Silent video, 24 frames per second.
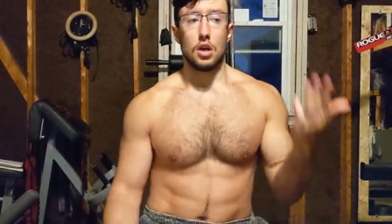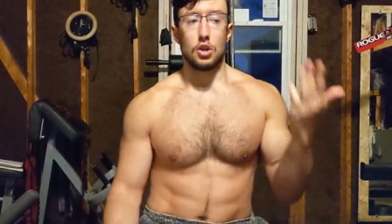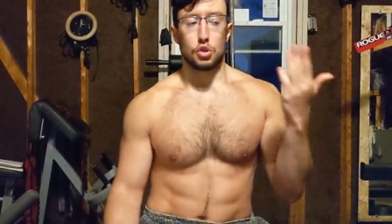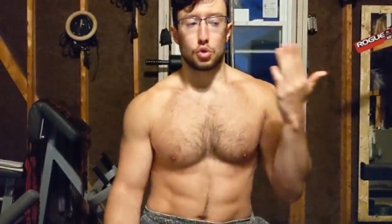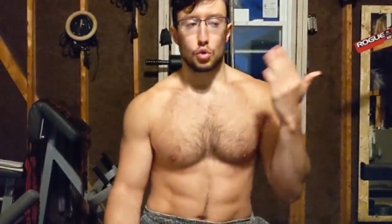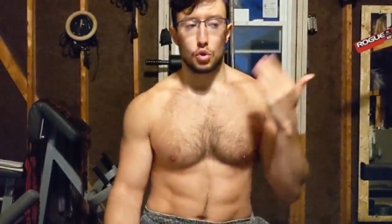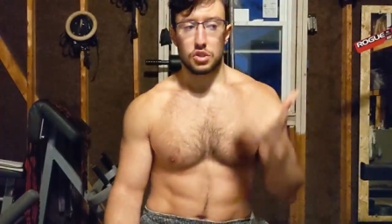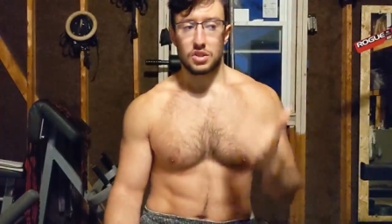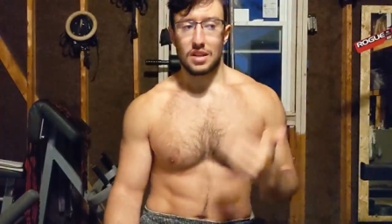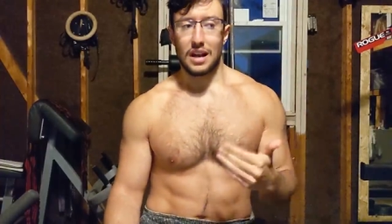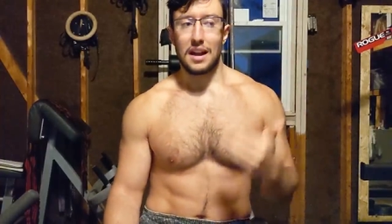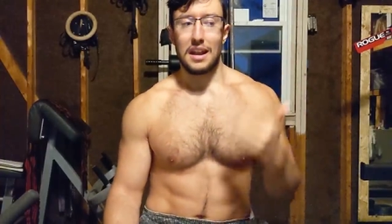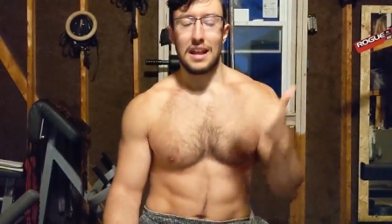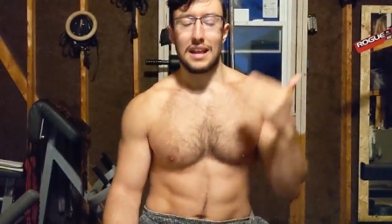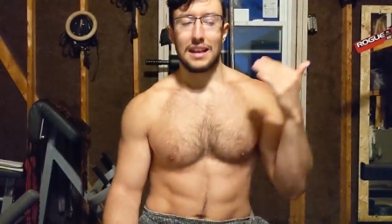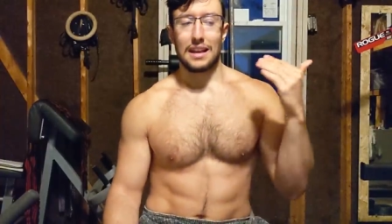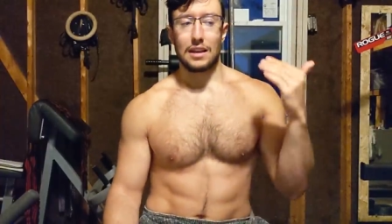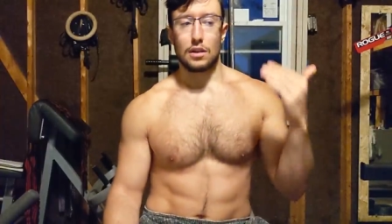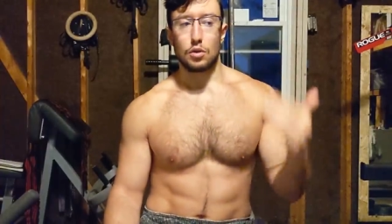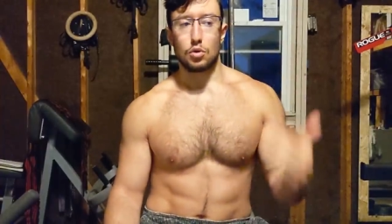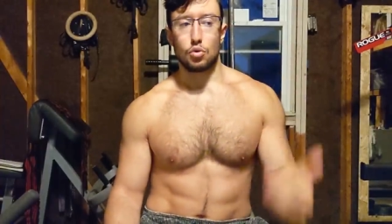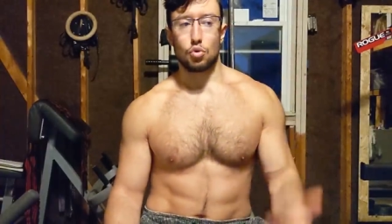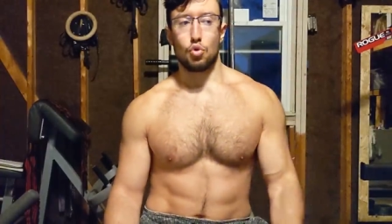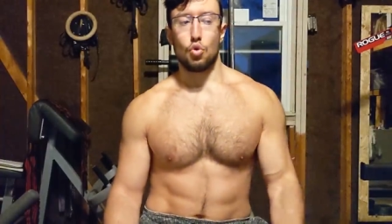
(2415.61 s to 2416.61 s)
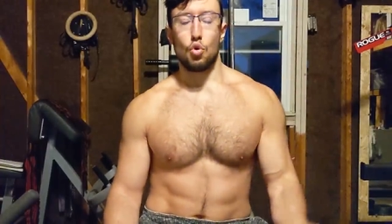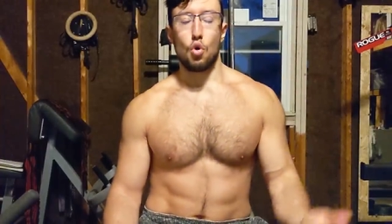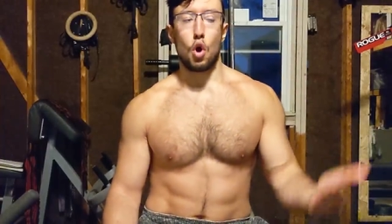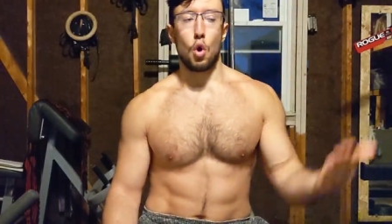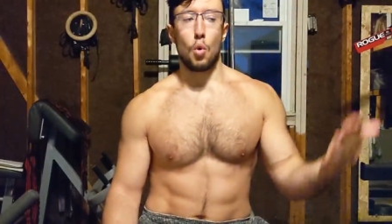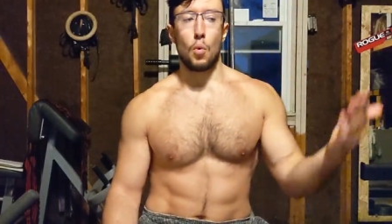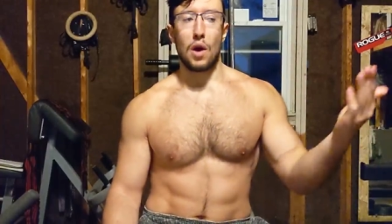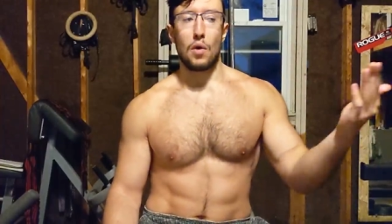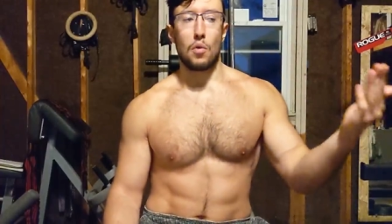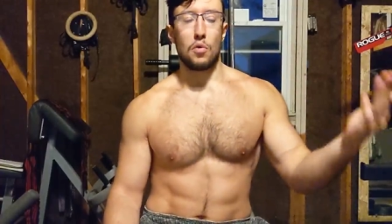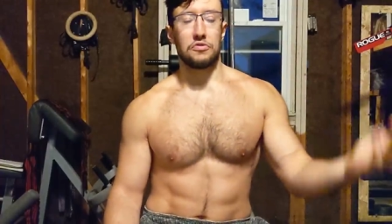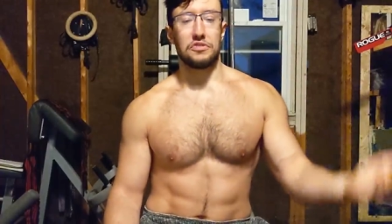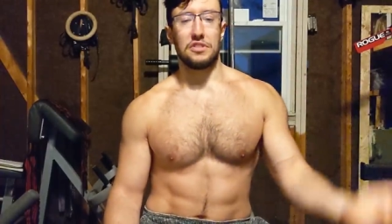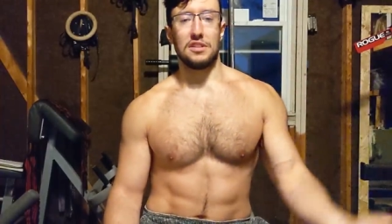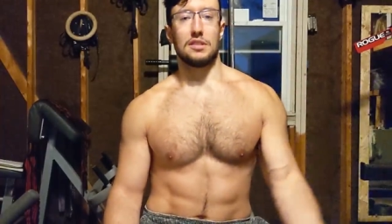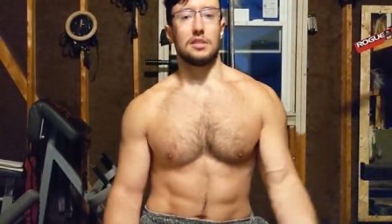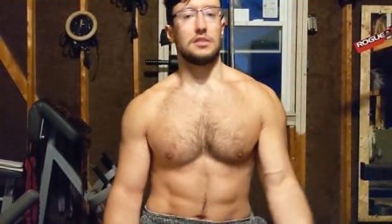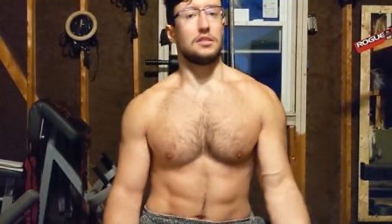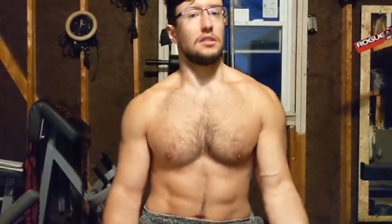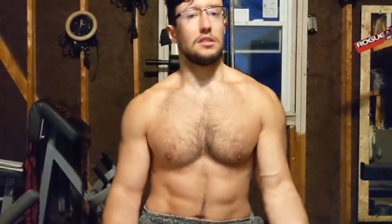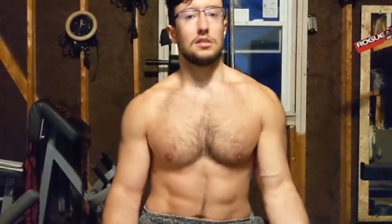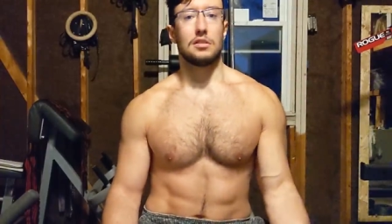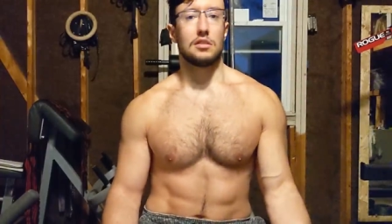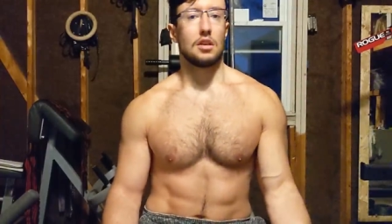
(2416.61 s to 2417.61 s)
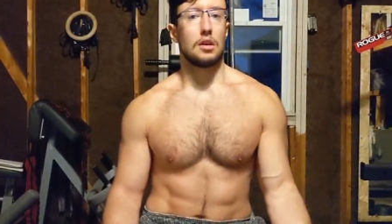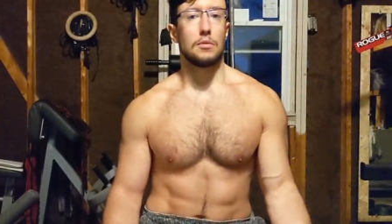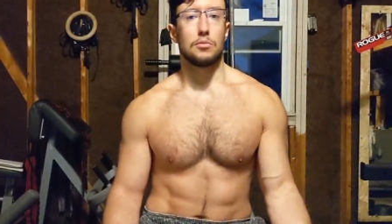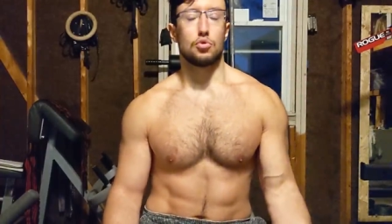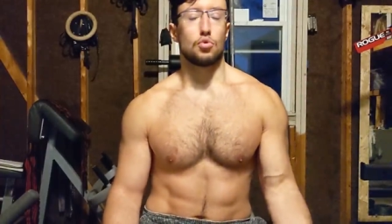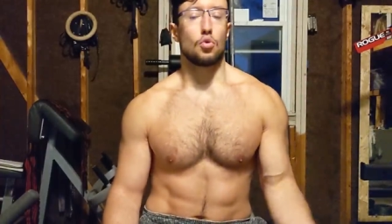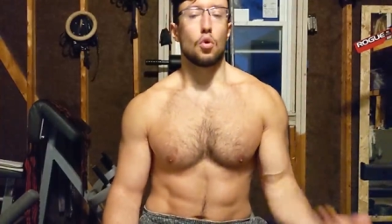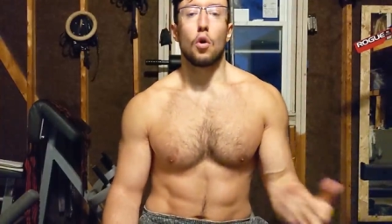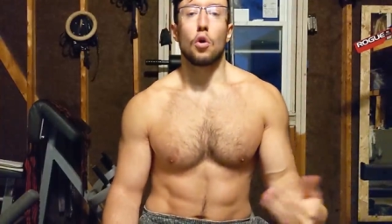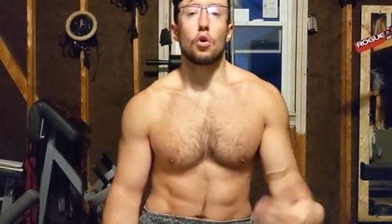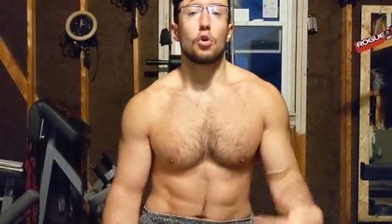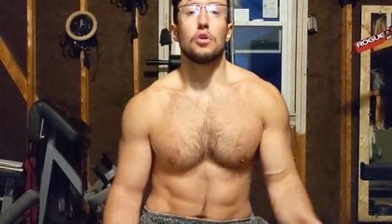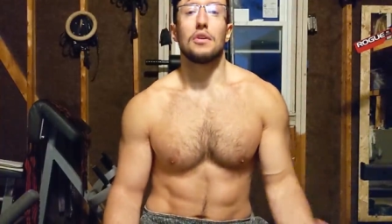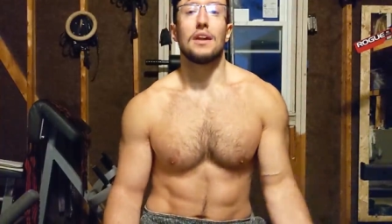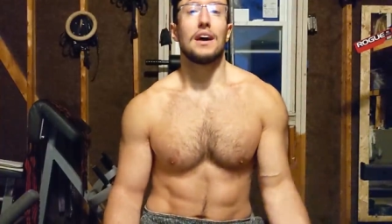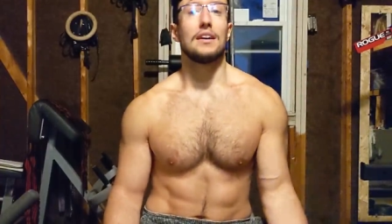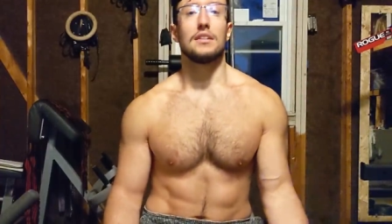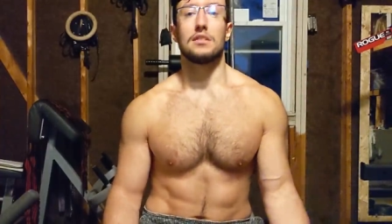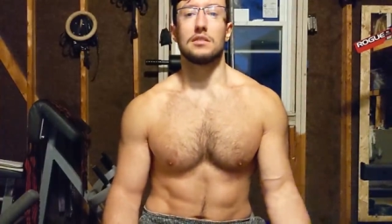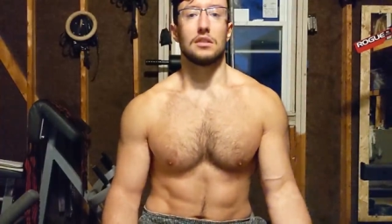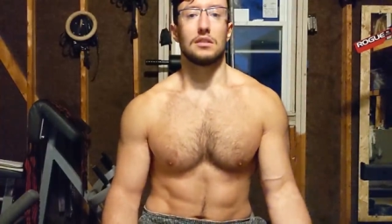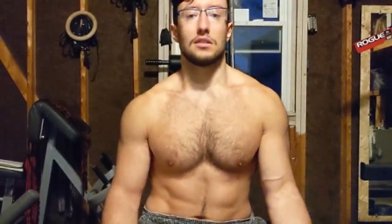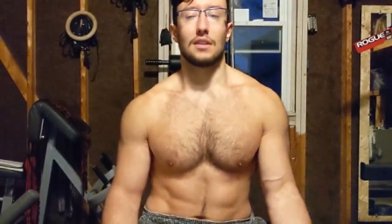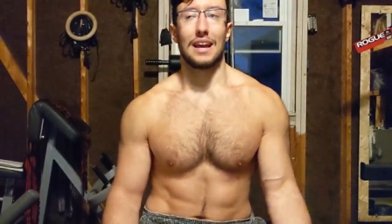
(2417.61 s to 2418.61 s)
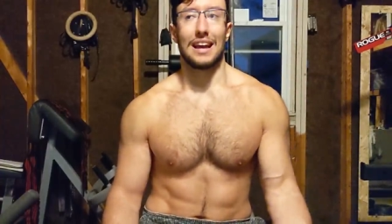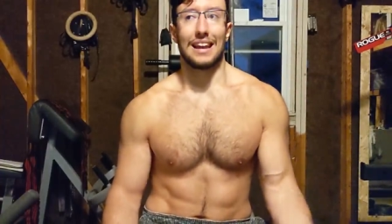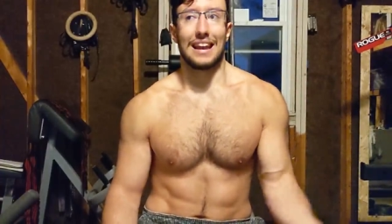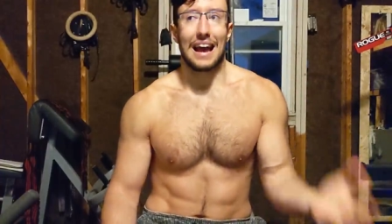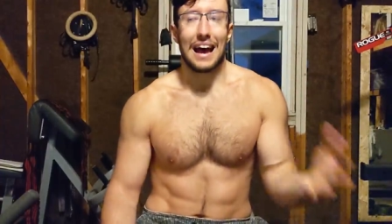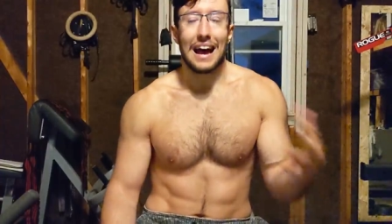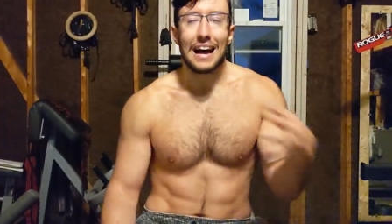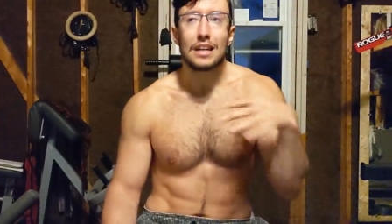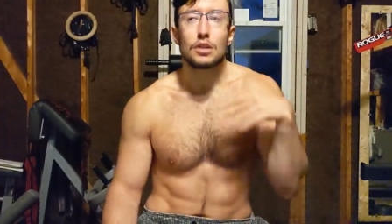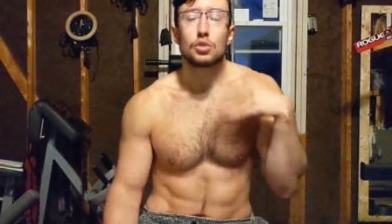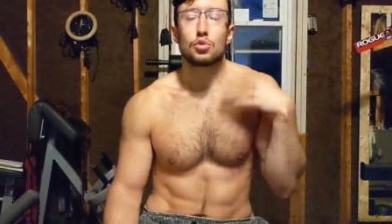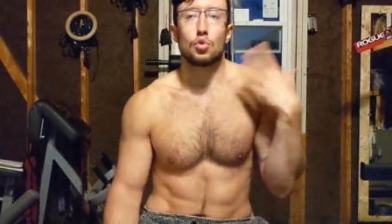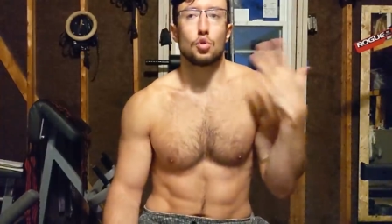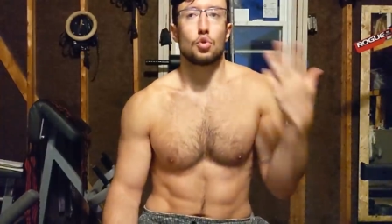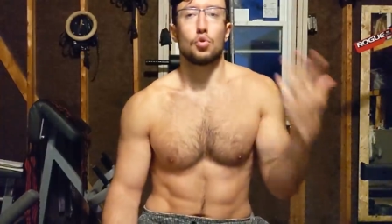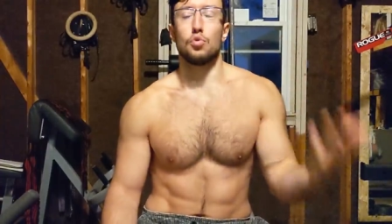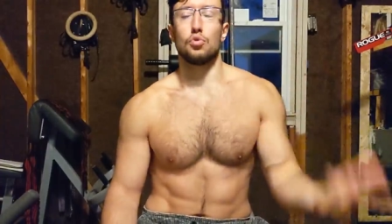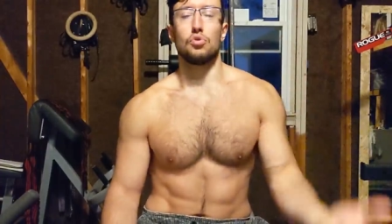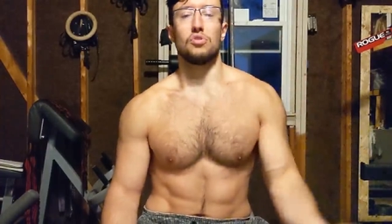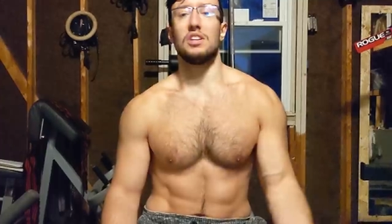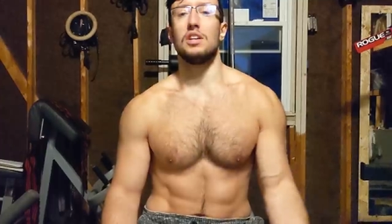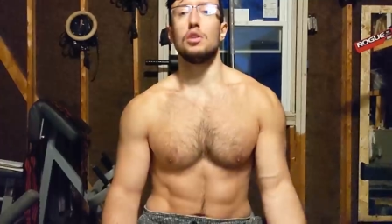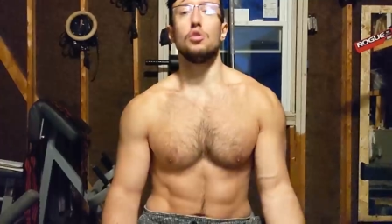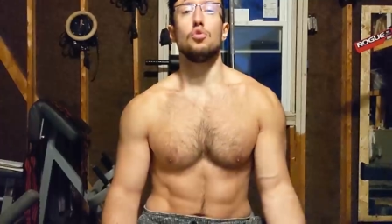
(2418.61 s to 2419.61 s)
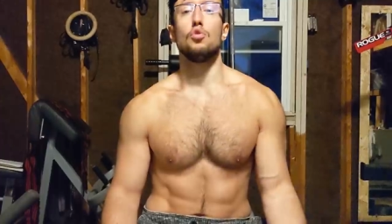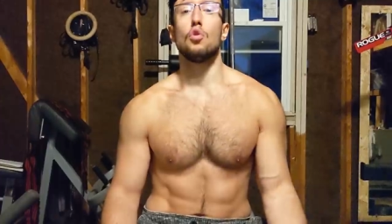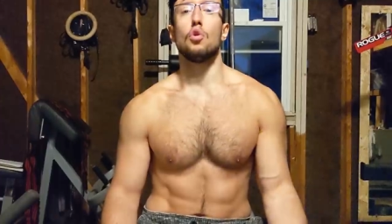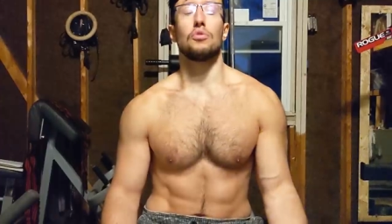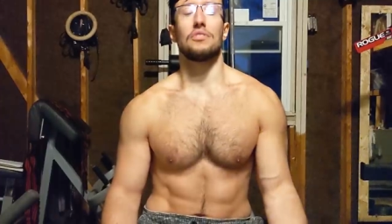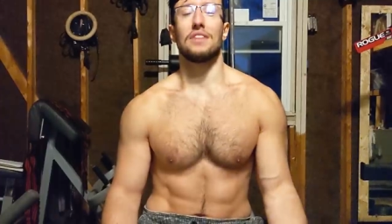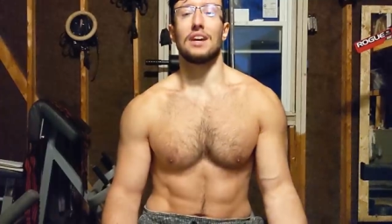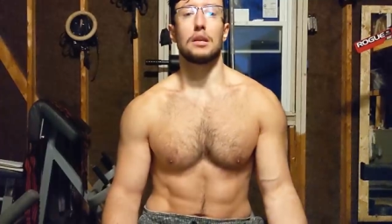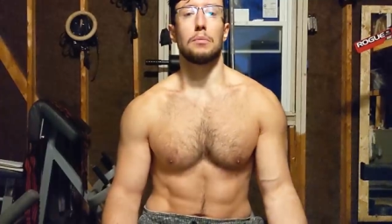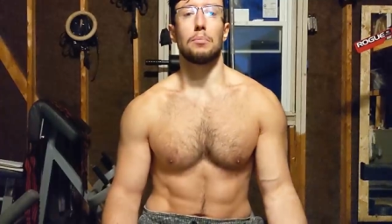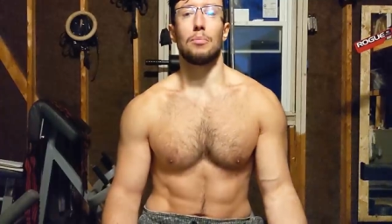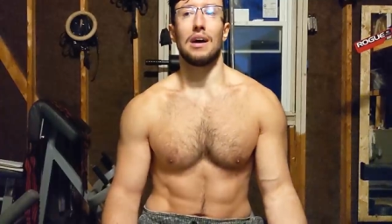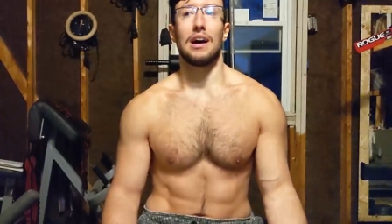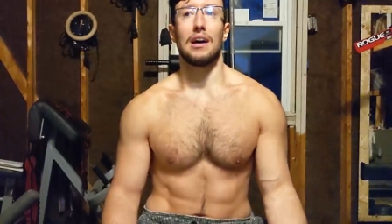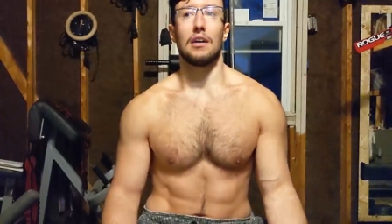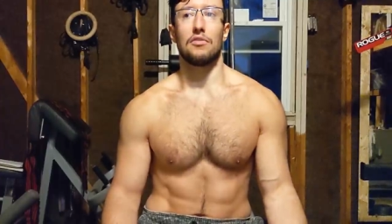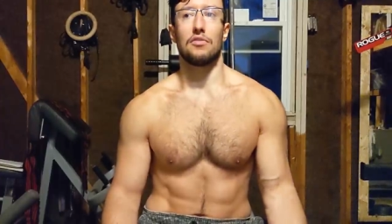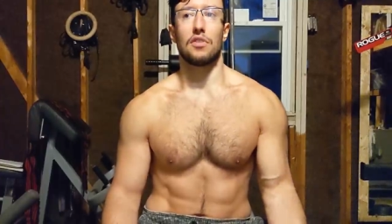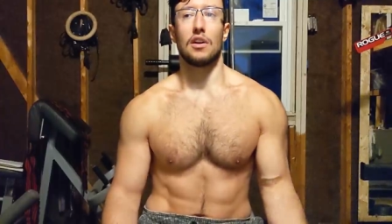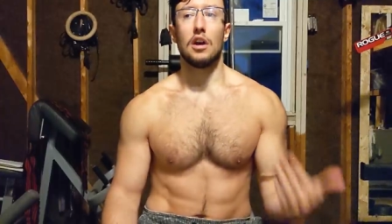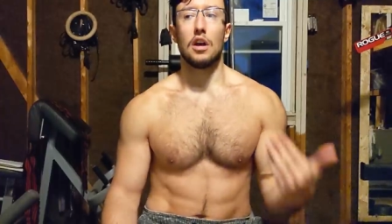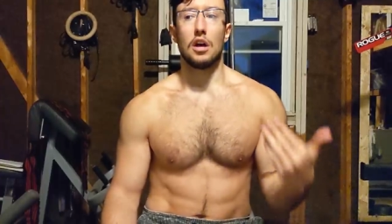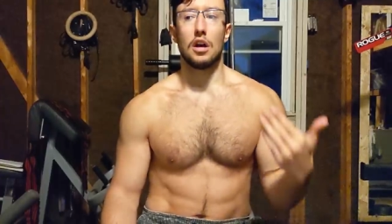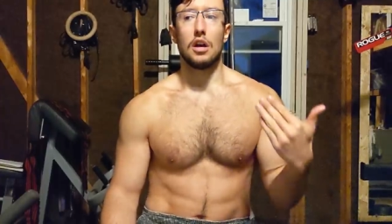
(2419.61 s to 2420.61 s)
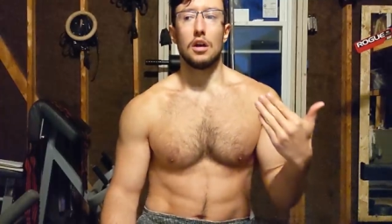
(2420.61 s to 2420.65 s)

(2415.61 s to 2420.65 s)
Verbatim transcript: society cannot do away with these systems to organize it. It has to continue on that path.